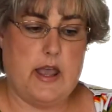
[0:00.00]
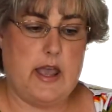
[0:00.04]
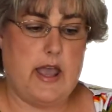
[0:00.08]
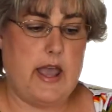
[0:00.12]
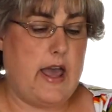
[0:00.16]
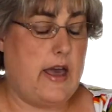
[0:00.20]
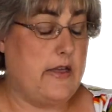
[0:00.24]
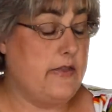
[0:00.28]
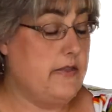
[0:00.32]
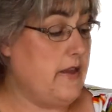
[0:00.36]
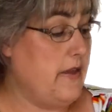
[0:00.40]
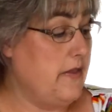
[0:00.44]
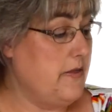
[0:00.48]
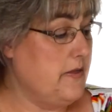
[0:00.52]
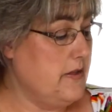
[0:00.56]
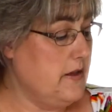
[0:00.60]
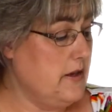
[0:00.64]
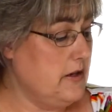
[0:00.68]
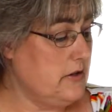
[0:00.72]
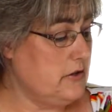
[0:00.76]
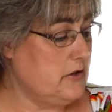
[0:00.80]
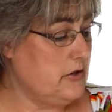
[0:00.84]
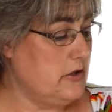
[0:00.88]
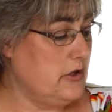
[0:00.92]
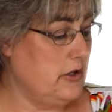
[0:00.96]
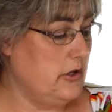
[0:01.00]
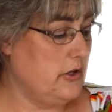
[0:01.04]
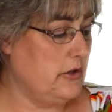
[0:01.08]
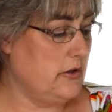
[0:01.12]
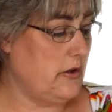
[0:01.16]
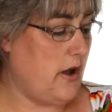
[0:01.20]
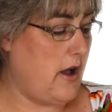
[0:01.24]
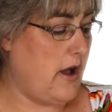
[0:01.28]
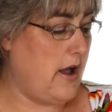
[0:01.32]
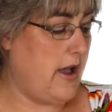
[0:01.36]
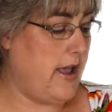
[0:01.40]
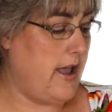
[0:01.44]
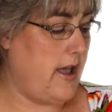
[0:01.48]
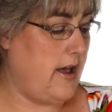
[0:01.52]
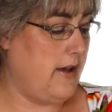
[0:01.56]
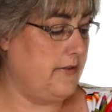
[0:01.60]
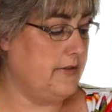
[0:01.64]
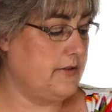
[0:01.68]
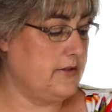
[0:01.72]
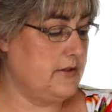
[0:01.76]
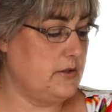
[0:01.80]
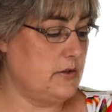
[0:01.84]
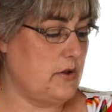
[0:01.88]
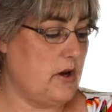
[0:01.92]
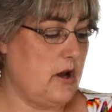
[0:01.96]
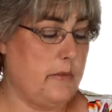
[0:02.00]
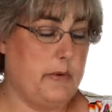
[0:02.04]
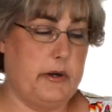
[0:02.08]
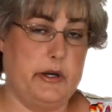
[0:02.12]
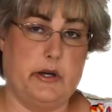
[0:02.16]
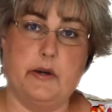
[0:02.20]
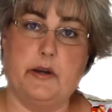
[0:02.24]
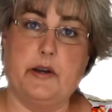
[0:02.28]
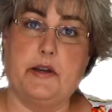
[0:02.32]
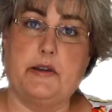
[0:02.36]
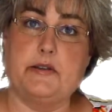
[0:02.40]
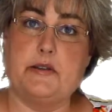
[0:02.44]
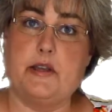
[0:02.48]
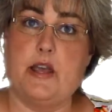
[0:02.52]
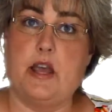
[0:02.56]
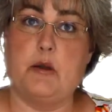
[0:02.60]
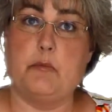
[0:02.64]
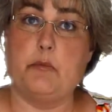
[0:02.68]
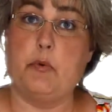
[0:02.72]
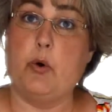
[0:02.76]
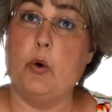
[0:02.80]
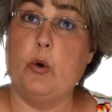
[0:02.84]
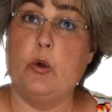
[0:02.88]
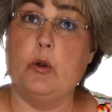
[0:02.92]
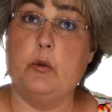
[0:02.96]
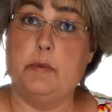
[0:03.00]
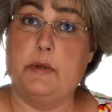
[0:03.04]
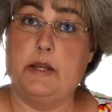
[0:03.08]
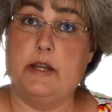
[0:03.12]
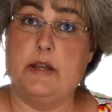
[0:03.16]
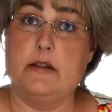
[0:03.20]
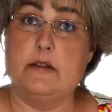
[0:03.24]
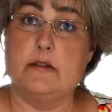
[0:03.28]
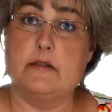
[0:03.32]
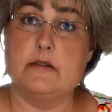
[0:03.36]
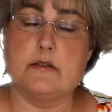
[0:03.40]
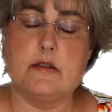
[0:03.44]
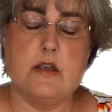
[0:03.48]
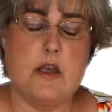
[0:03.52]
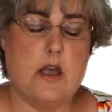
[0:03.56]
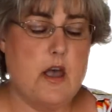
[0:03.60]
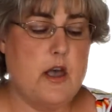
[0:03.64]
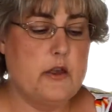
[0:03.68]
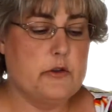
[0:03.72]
And then this year I have strawberries and pole beans.